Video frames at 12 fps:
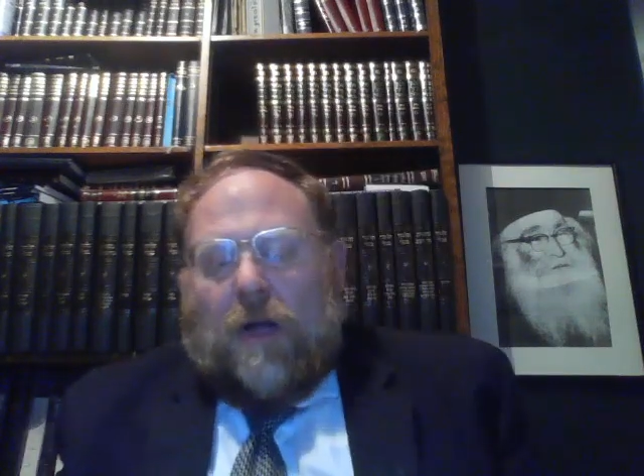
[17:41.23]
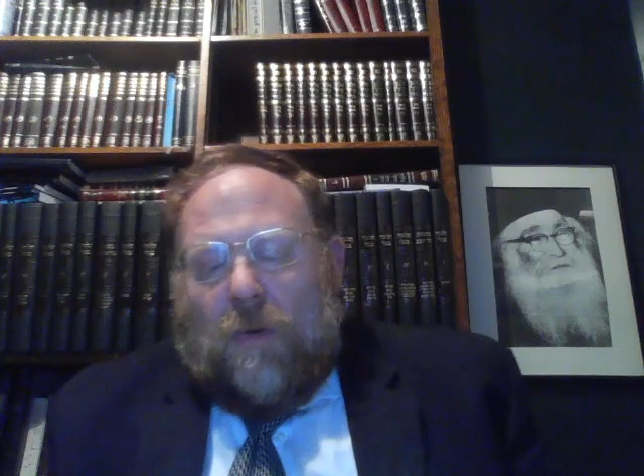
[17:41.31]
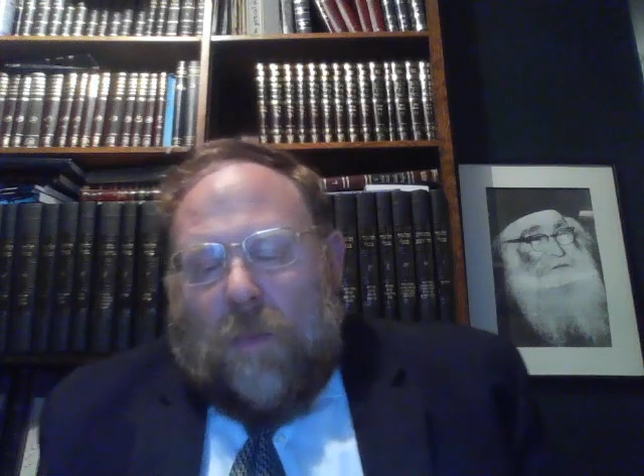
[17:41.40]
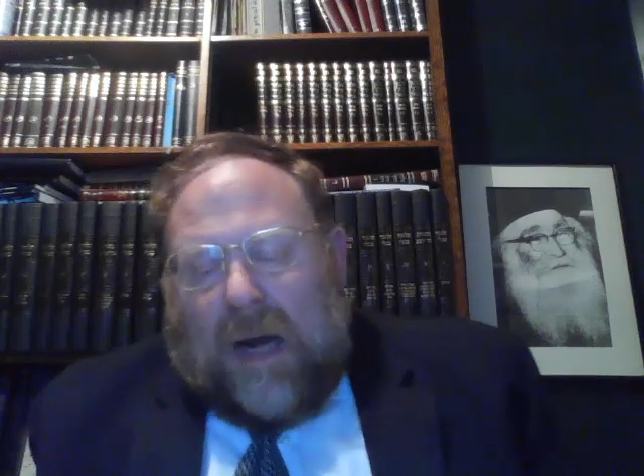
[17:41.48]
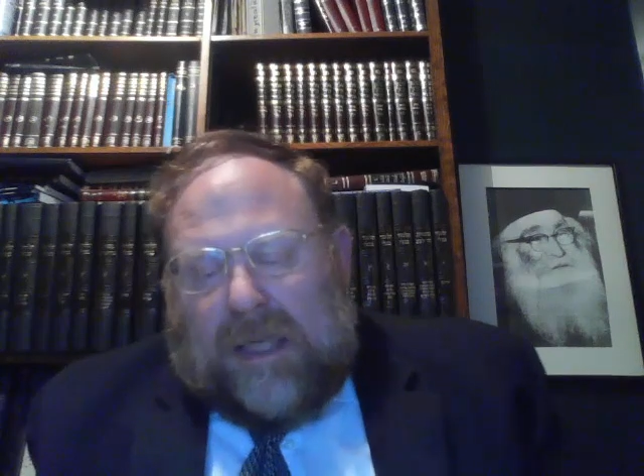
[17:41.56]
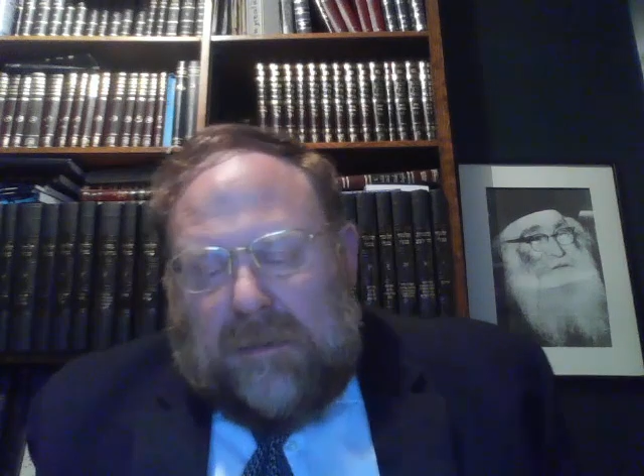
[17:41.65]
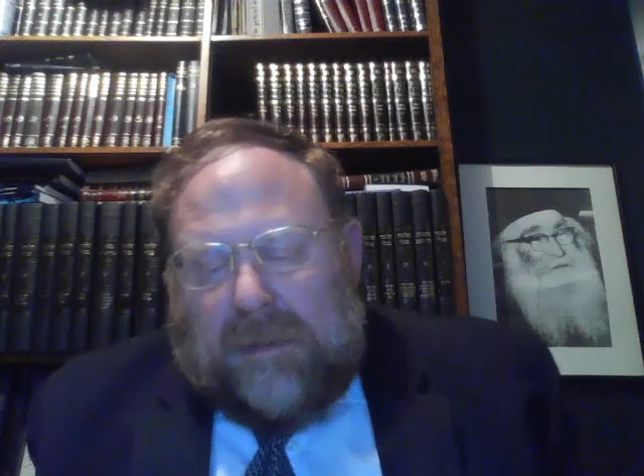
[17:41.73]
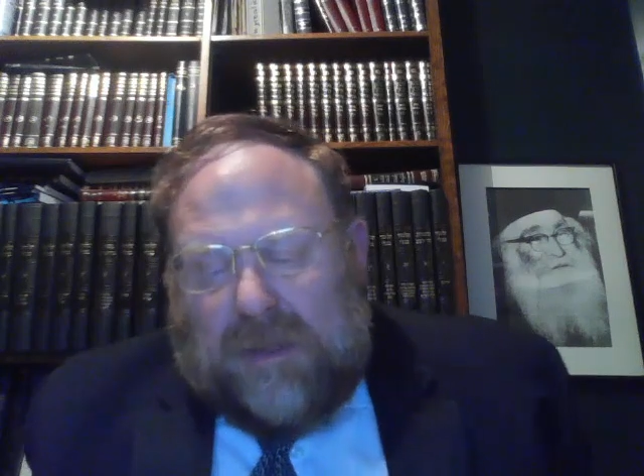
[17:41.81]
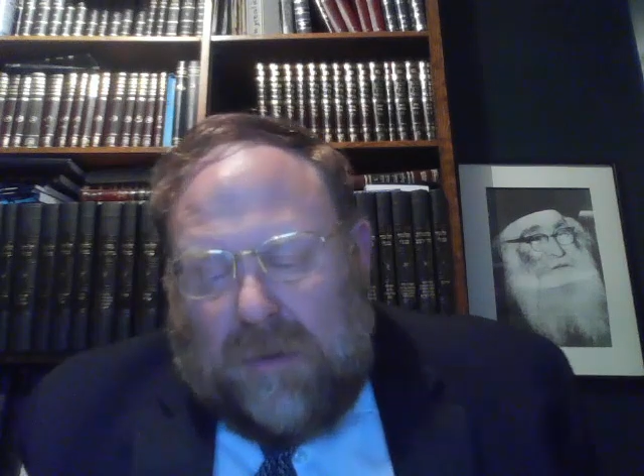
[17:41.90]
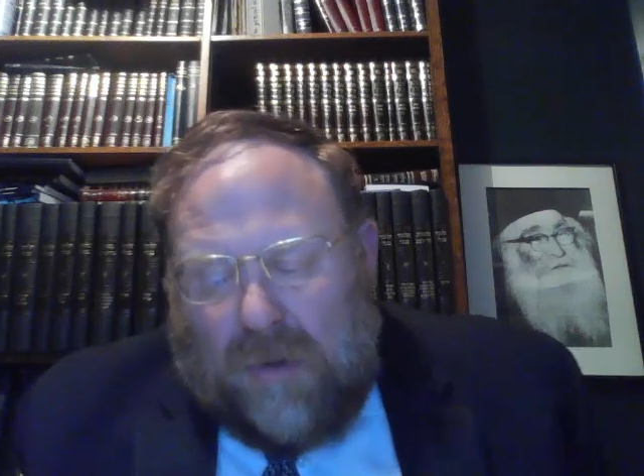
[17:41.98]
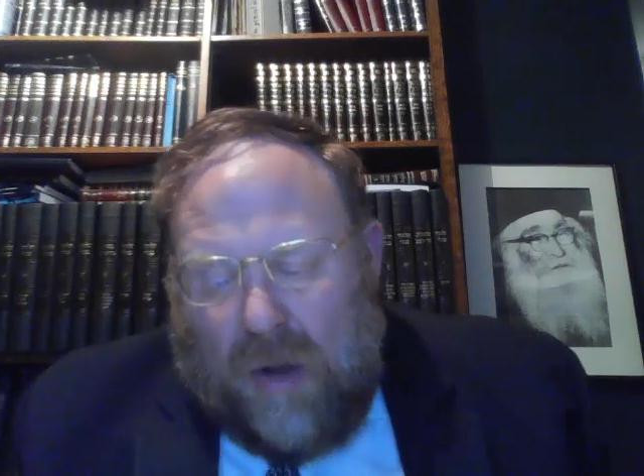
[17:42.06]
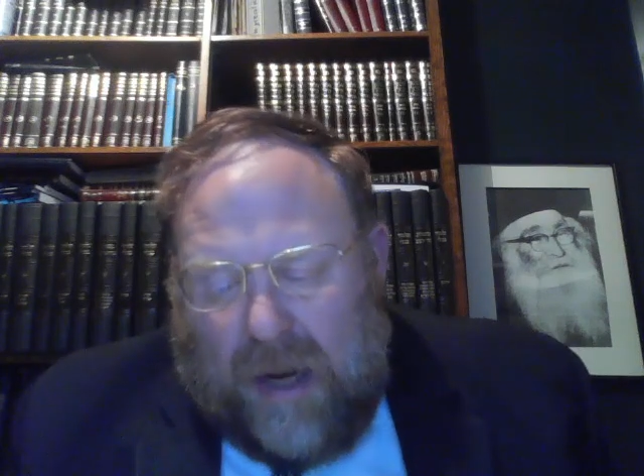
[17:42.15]
Why is he meant
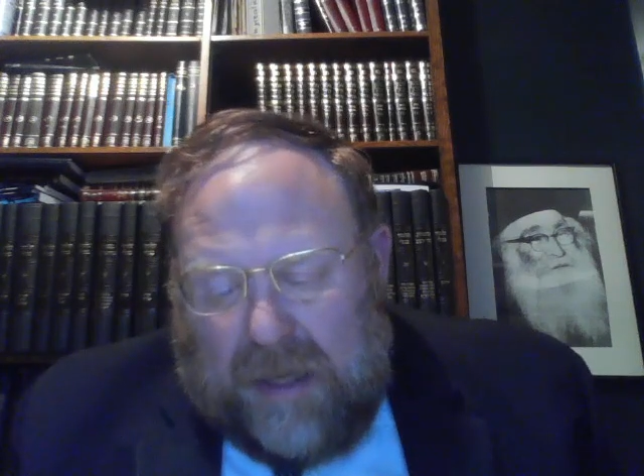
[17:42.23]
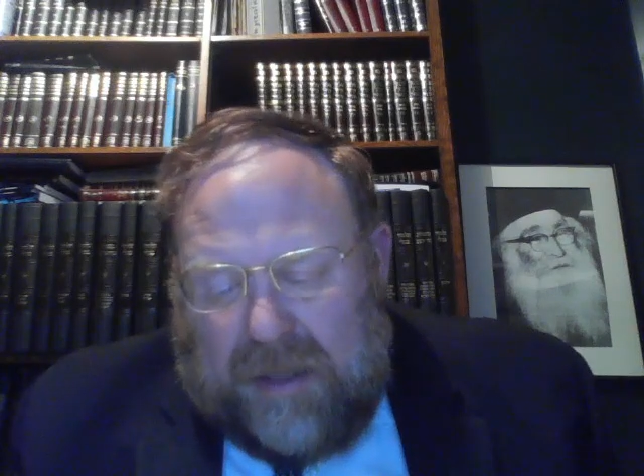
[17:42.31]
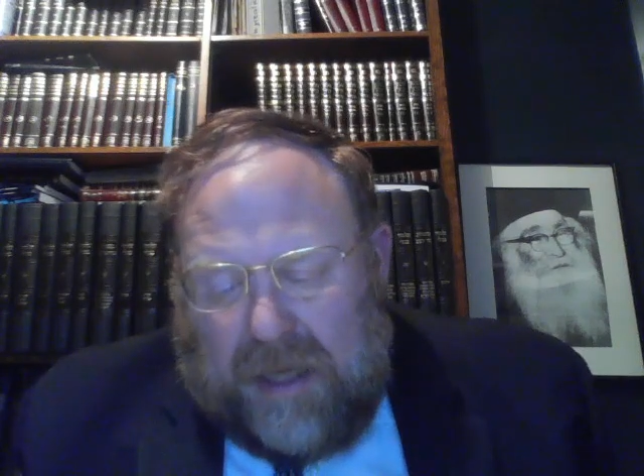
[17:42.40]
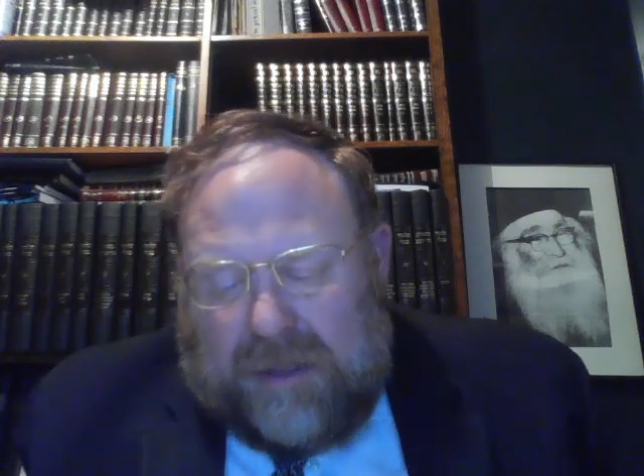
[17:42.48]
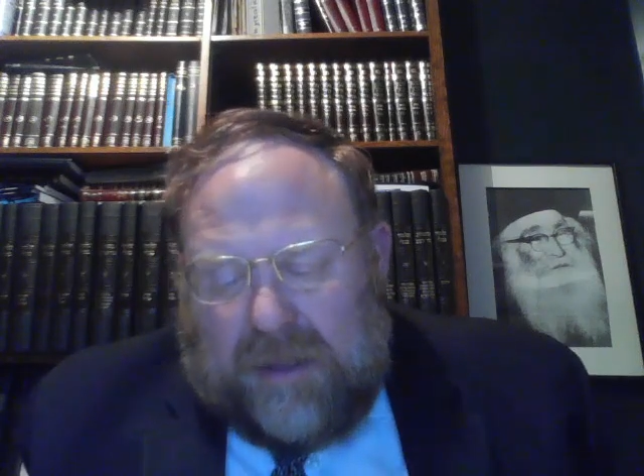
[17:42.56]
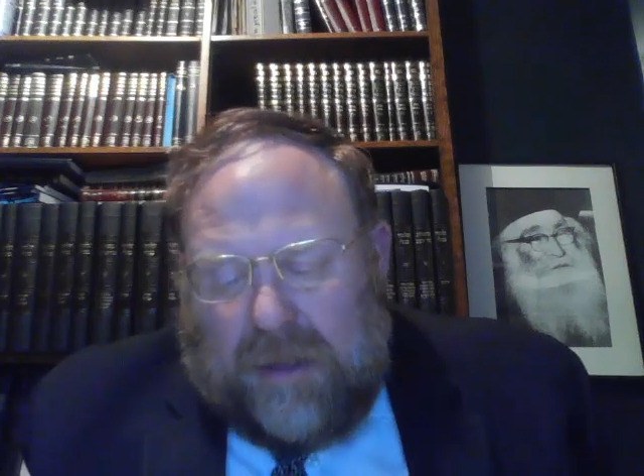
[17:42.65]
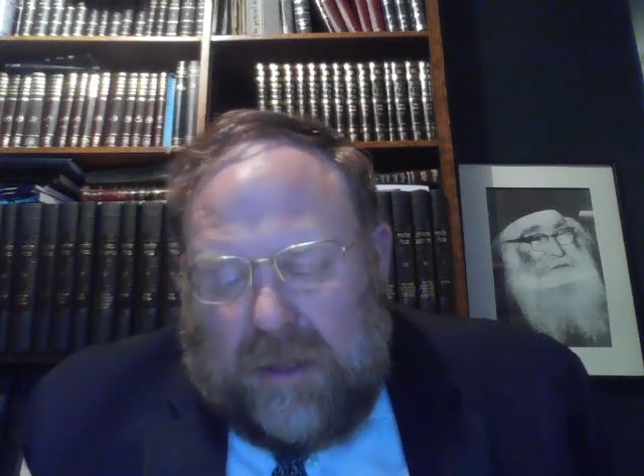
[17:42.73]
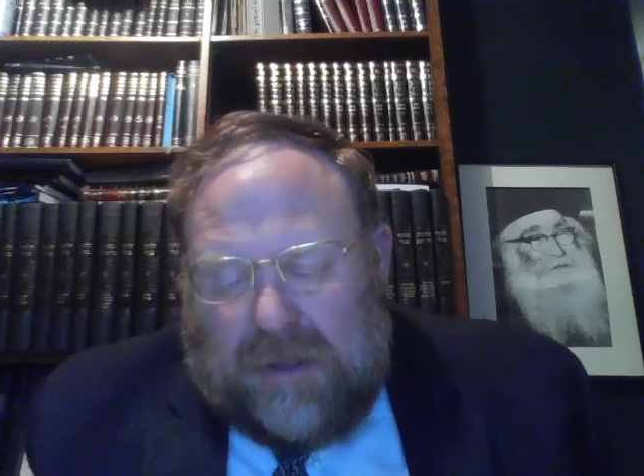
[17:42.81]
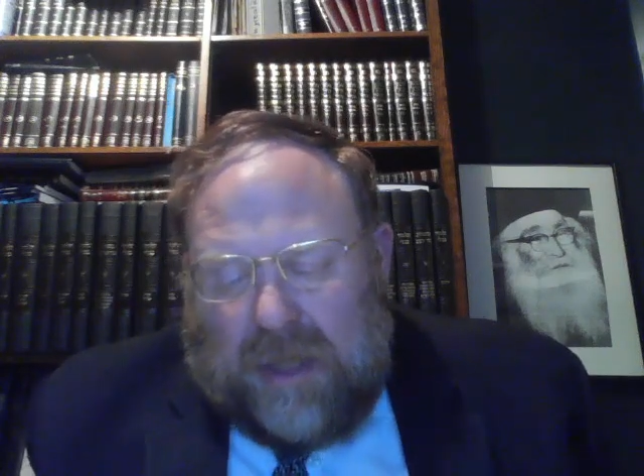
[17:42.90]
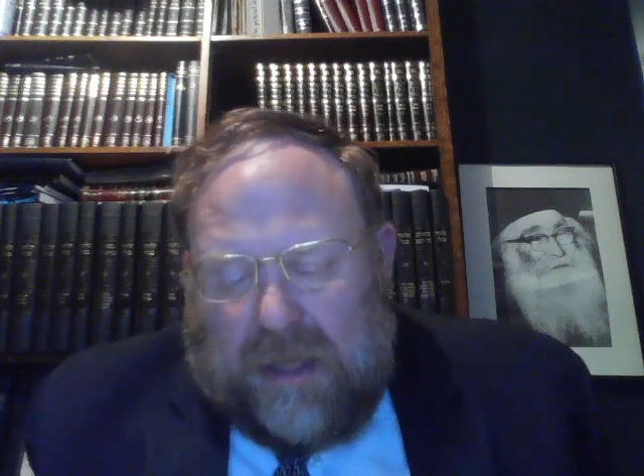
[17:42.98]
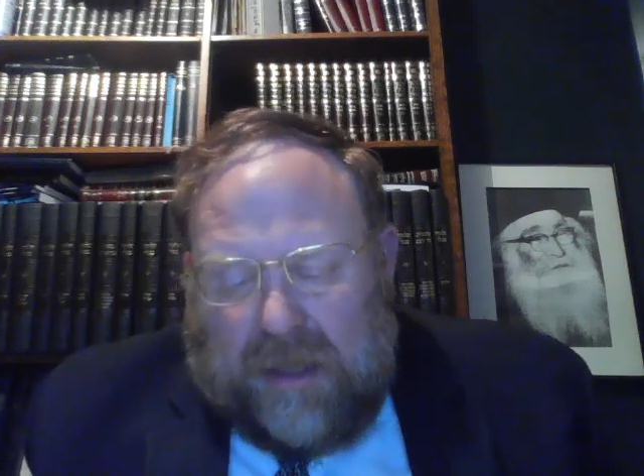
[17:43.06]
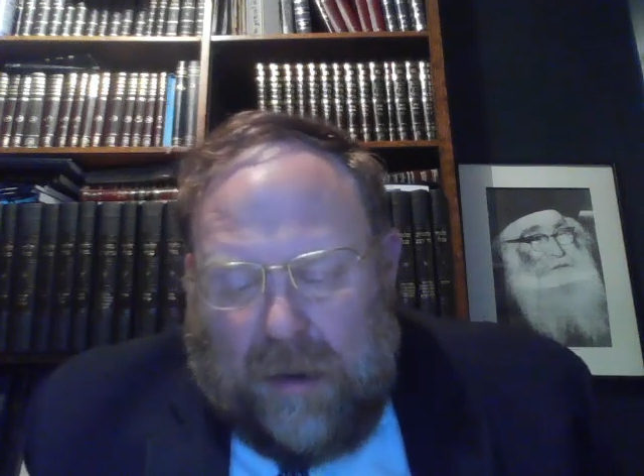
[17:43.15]
to rely on taste and news
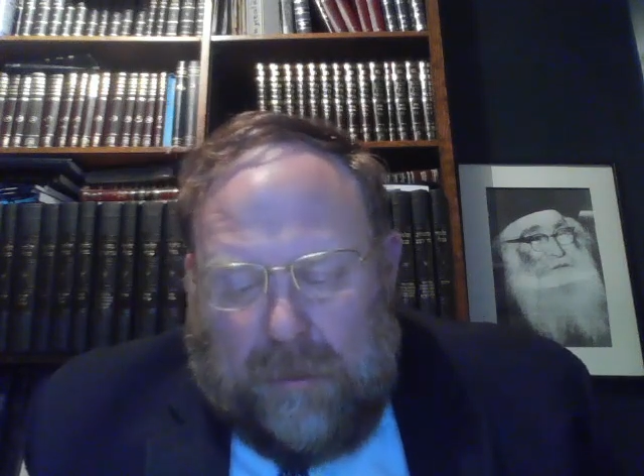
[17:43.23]
like the